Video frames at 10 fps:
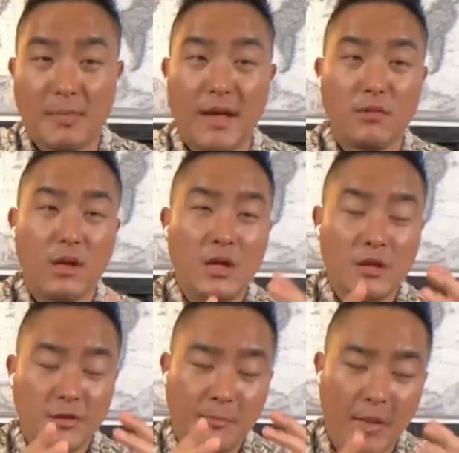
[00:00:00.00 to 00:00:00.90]
about
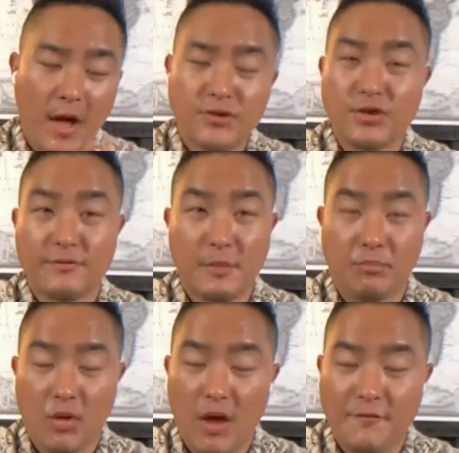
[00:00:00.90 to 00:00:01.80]
the posture of the
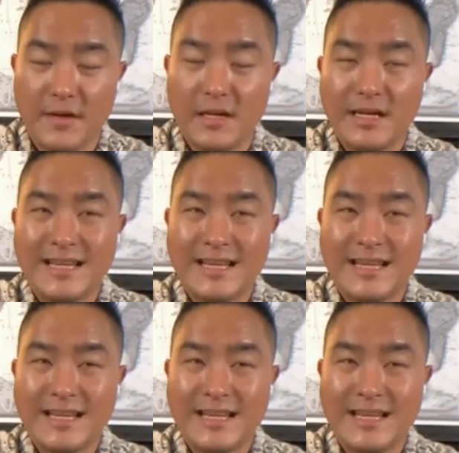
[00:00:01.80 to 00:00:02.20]
prophet